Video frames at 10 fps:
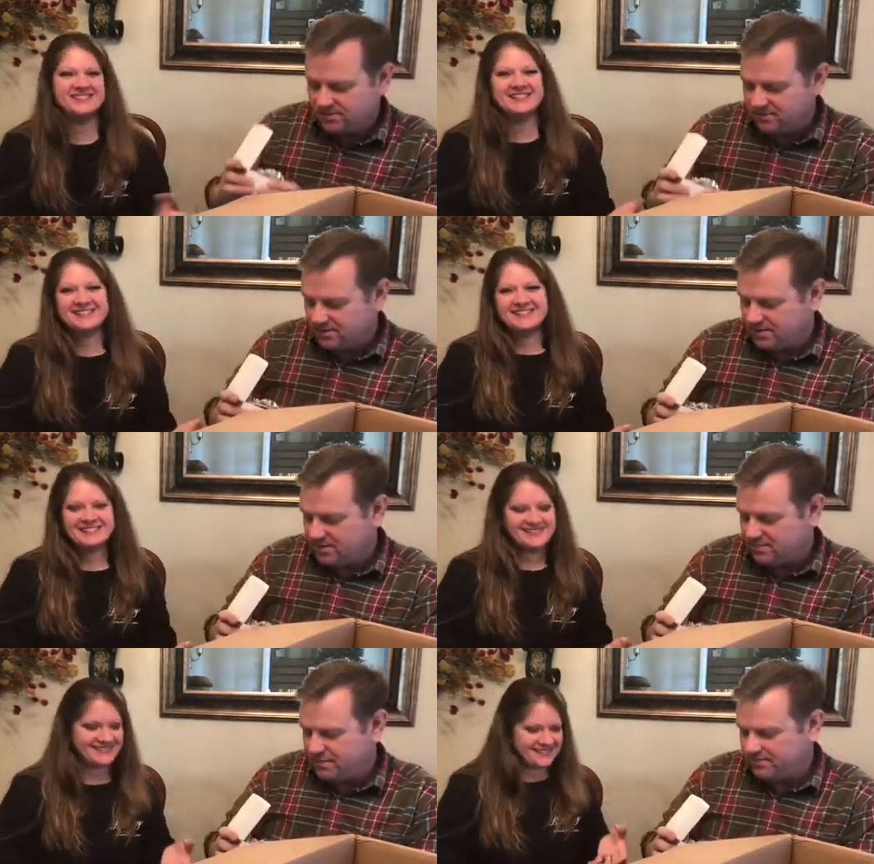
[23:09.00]
Speaker 1: won't
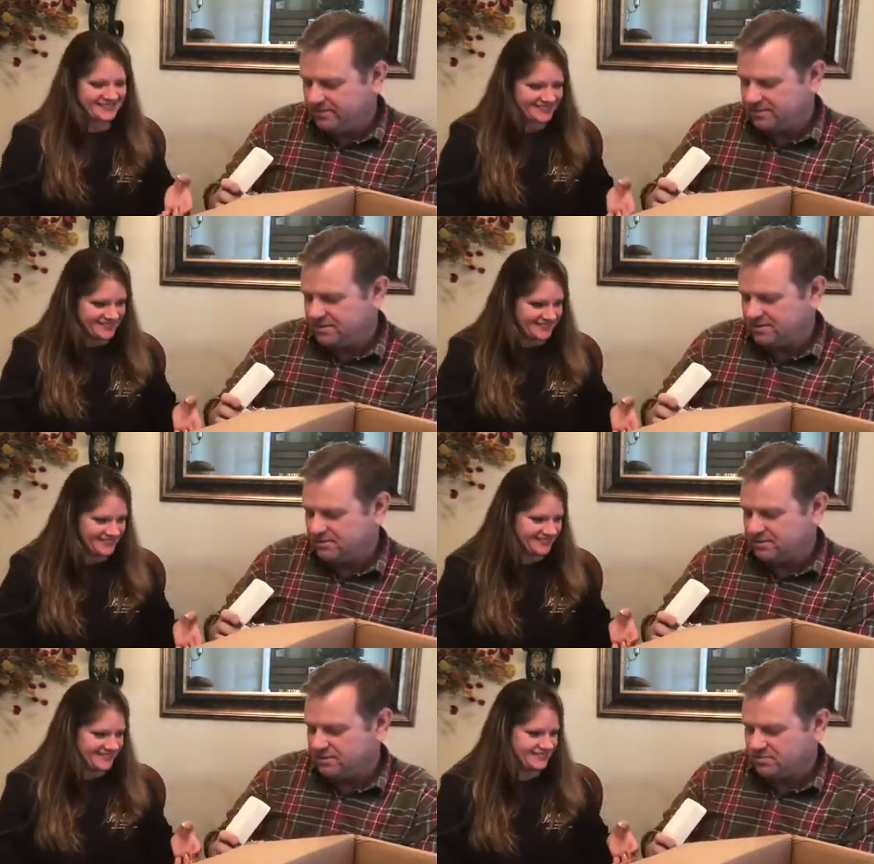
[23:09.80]
keep it think it's a
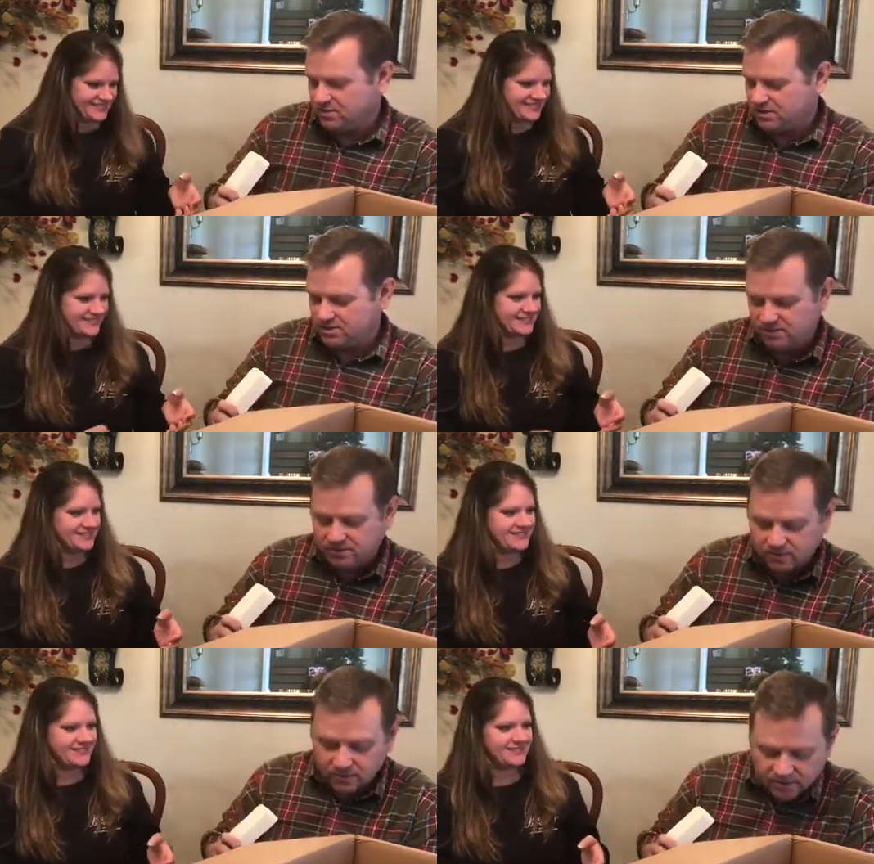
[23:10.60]
men's watch
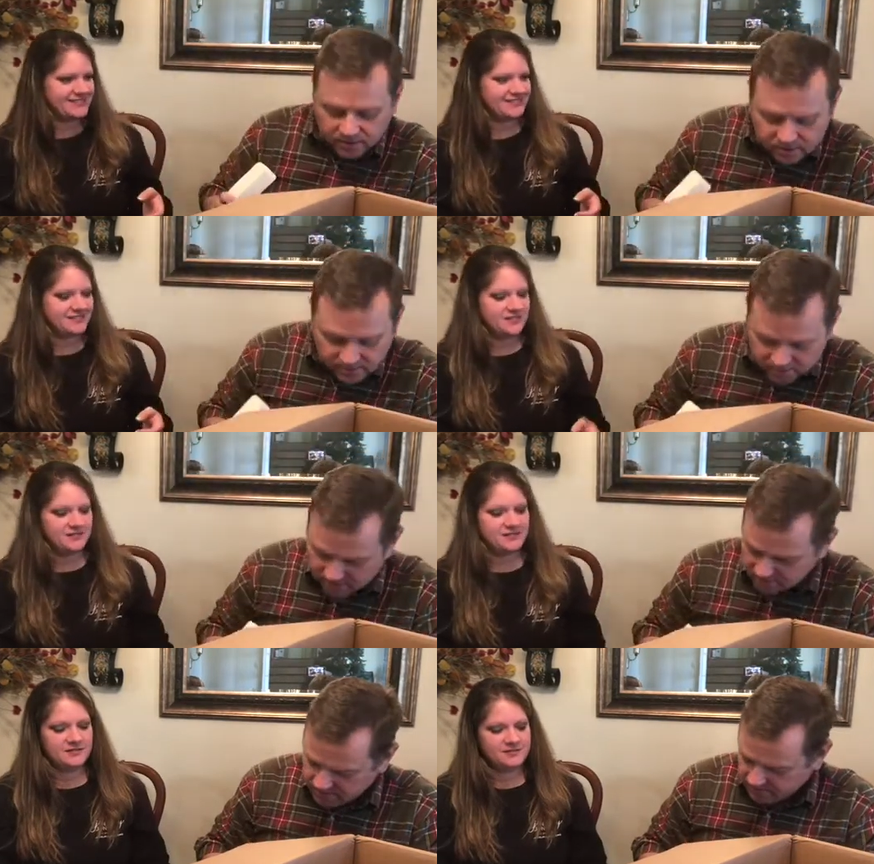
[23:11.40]
anyway.
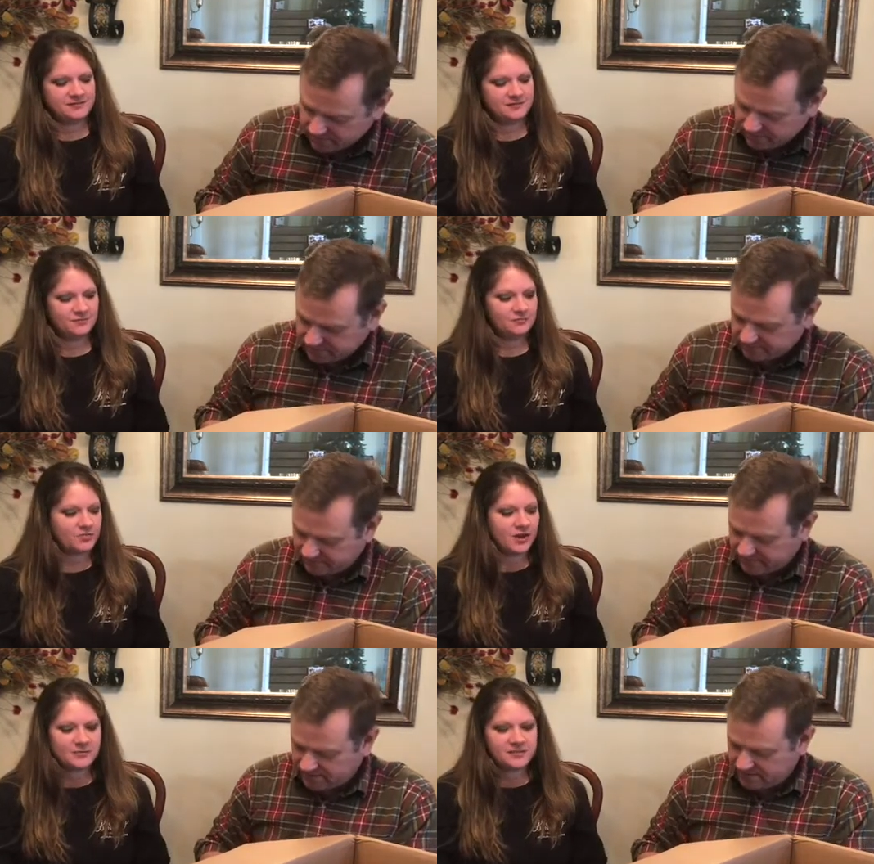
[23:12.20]

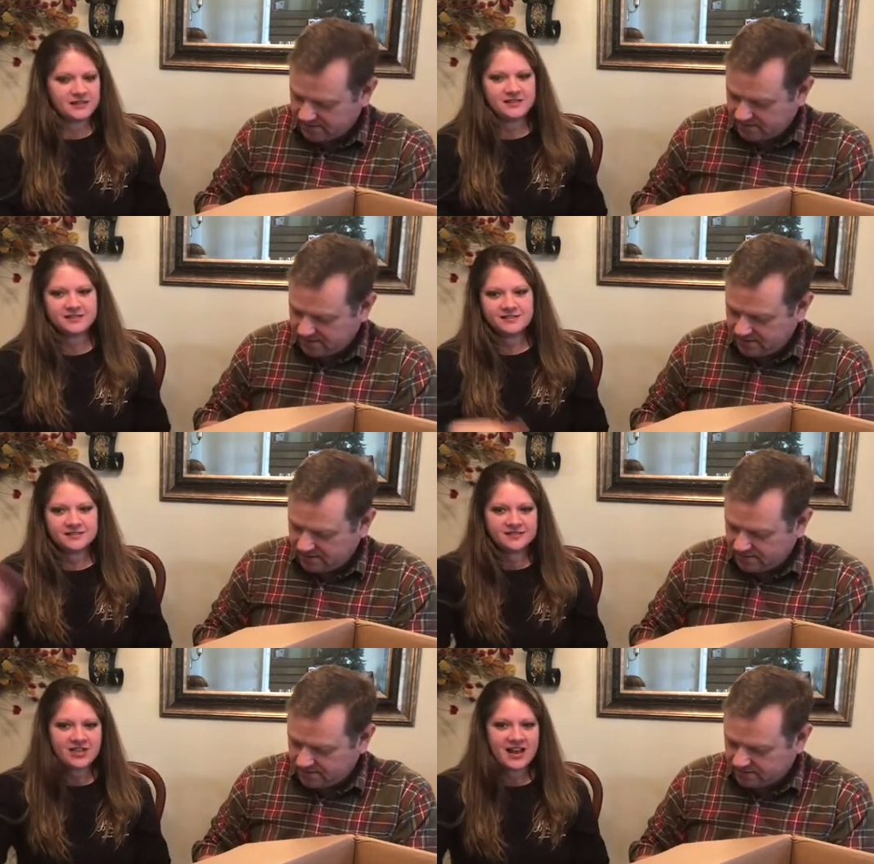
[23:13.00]
Speaker 2: Probably.
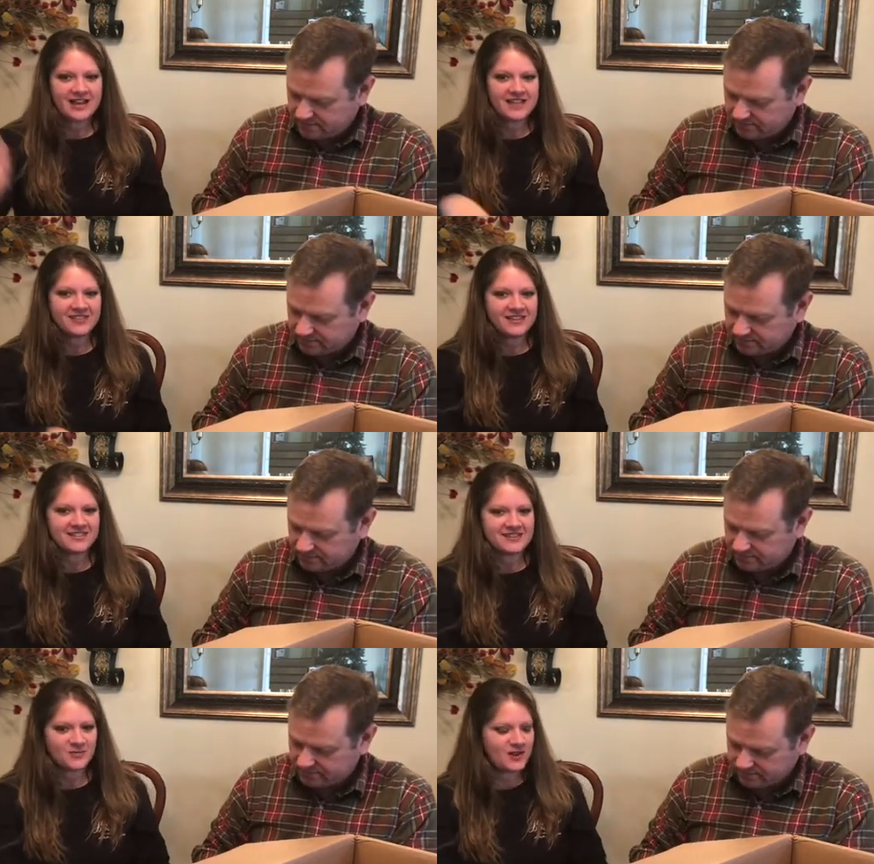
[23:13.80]
Like, I think
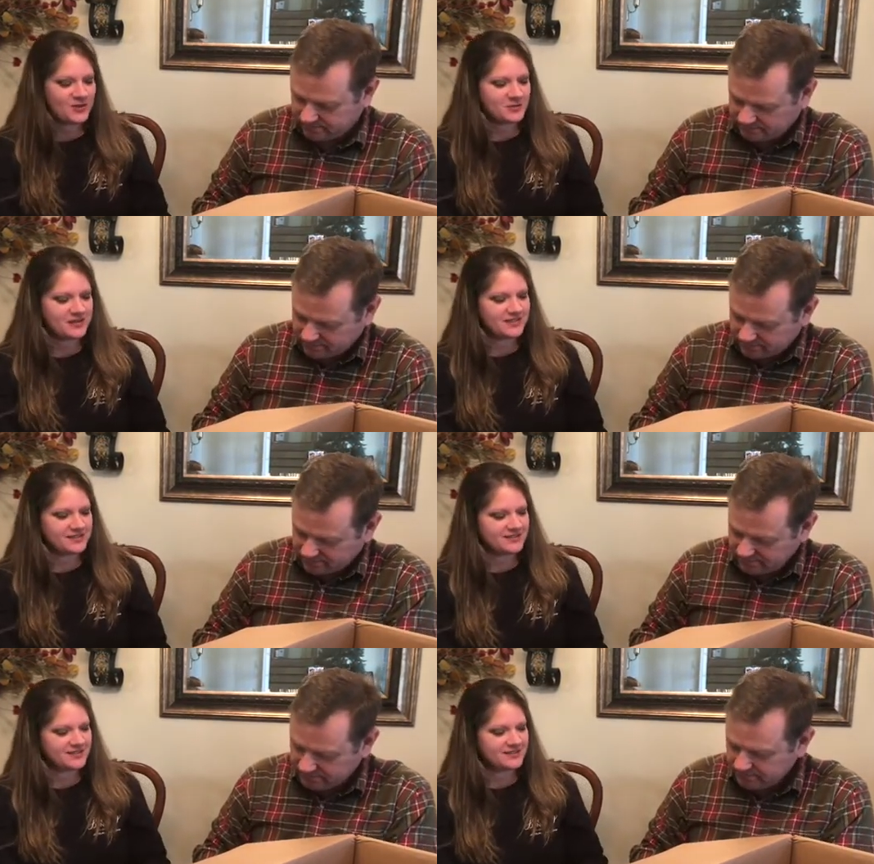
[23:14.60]
that's why you picked
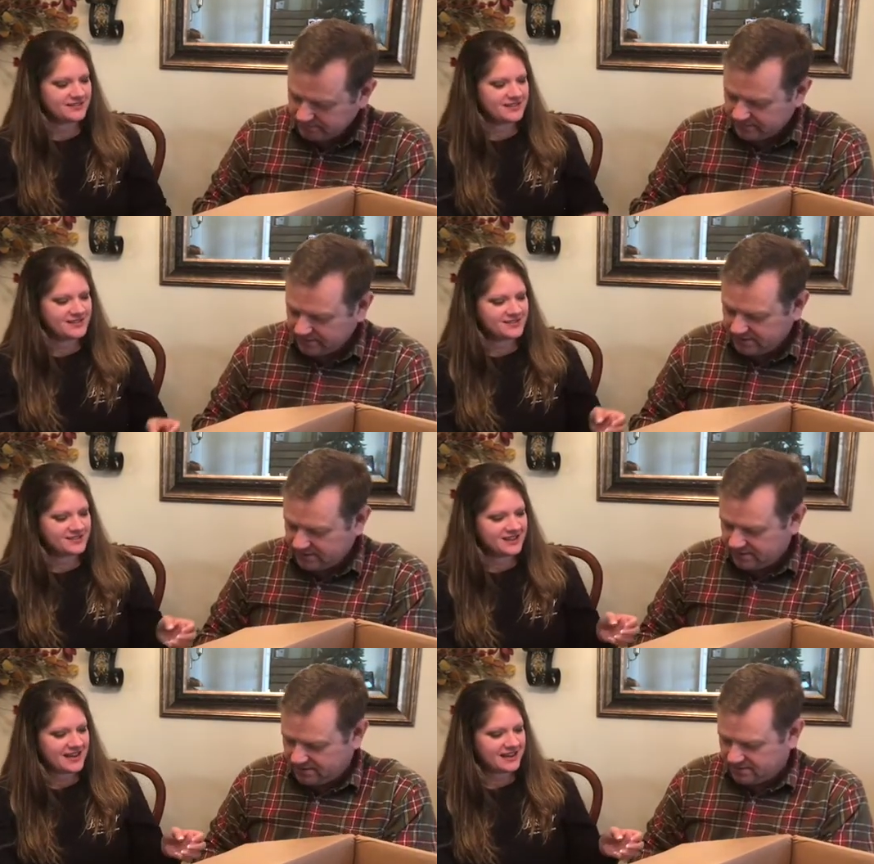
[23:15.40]
this.
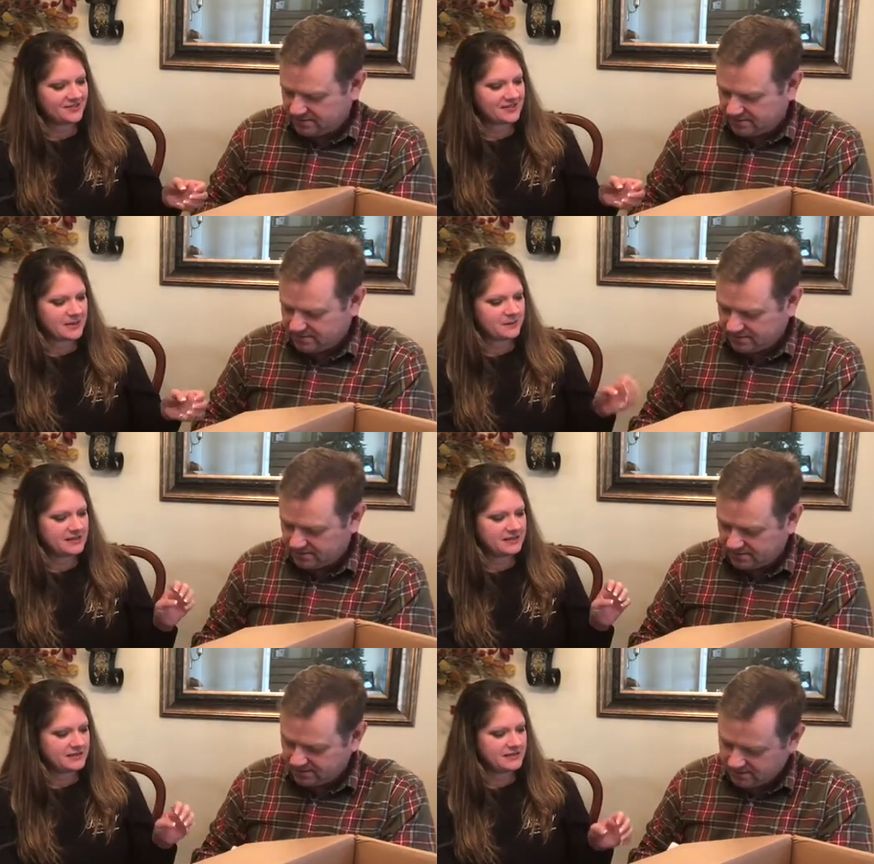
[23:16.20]
It had everything
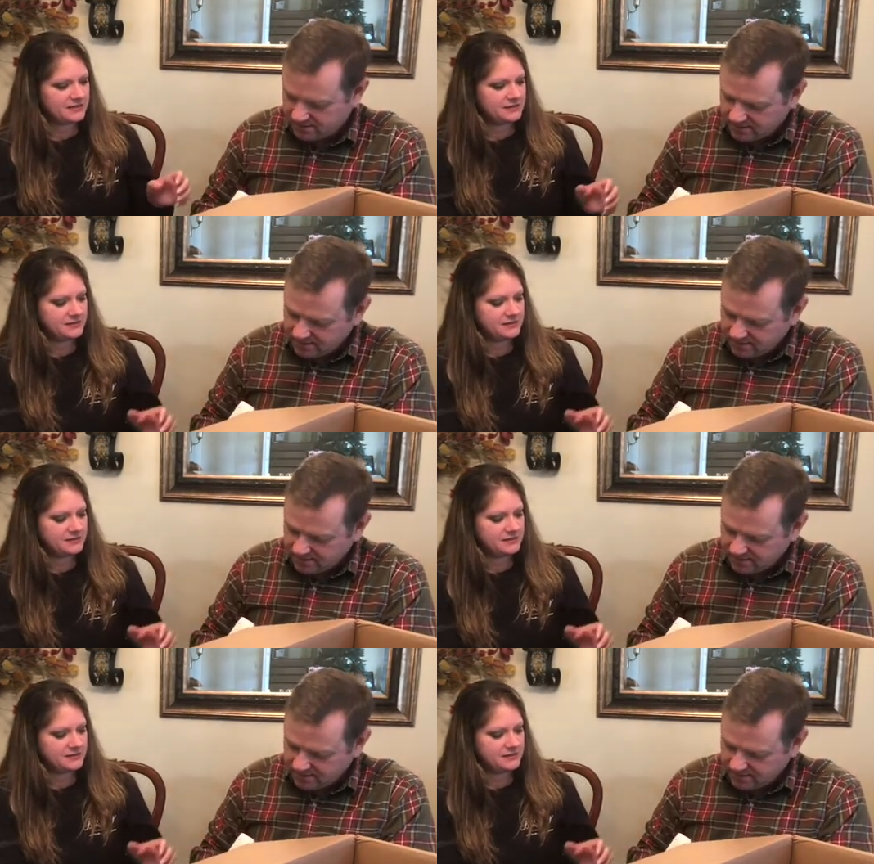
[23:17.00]
men in it.